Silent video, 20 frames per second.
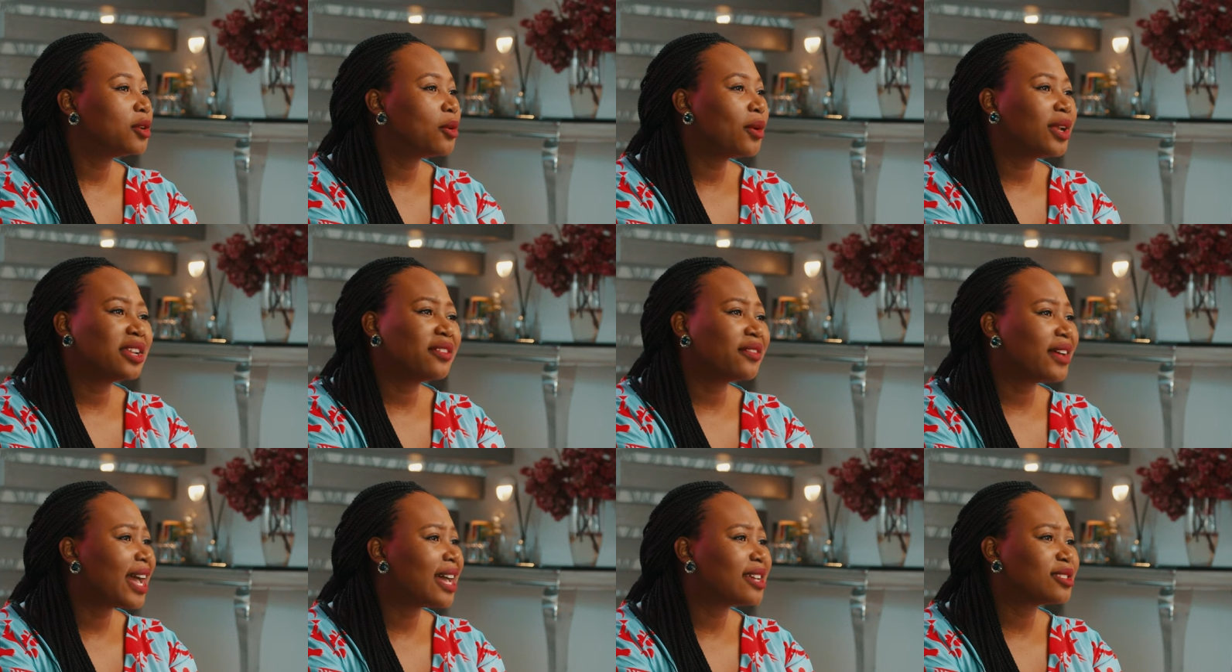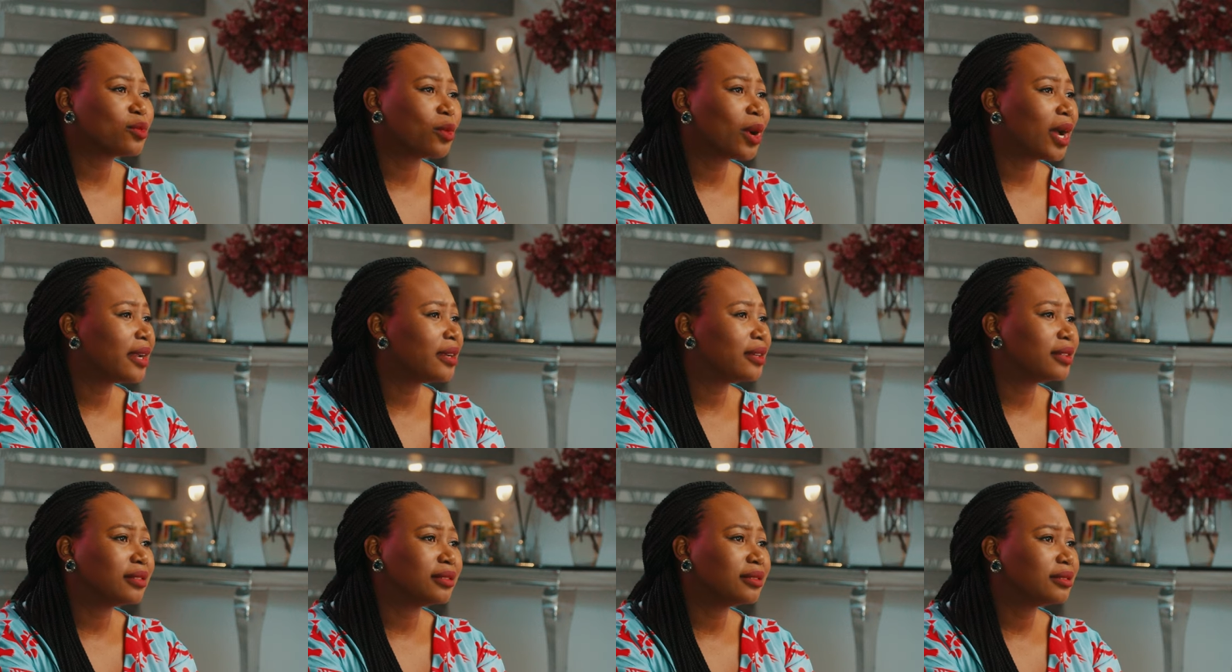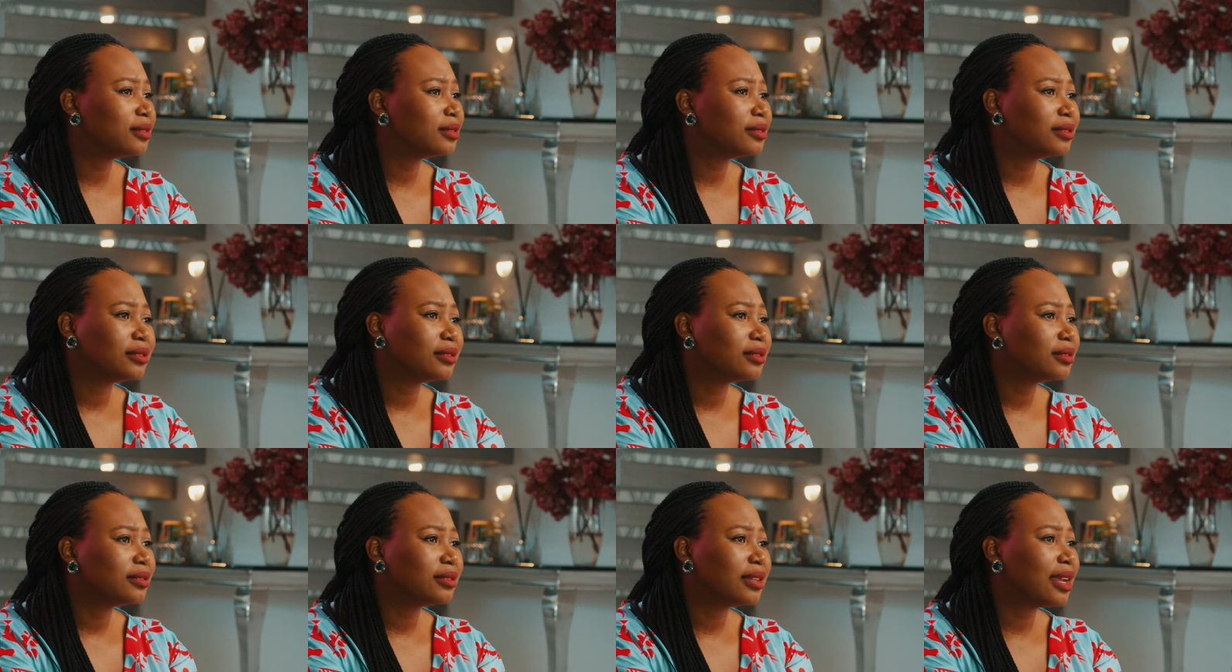No one ever has one.
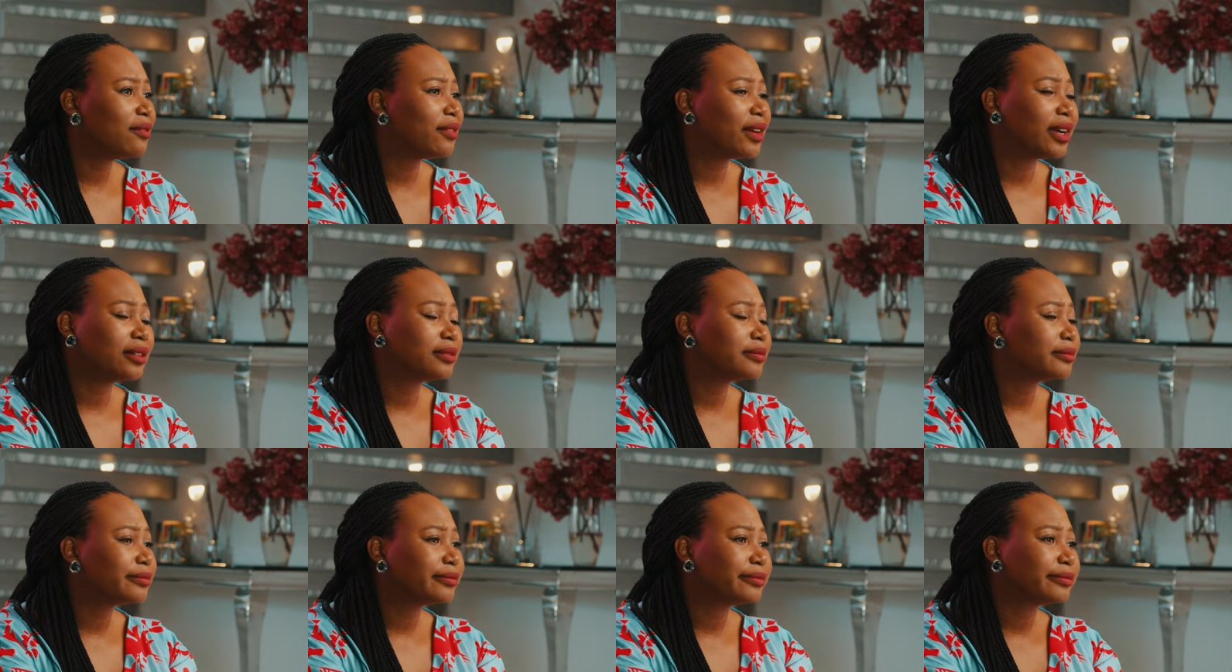Ever.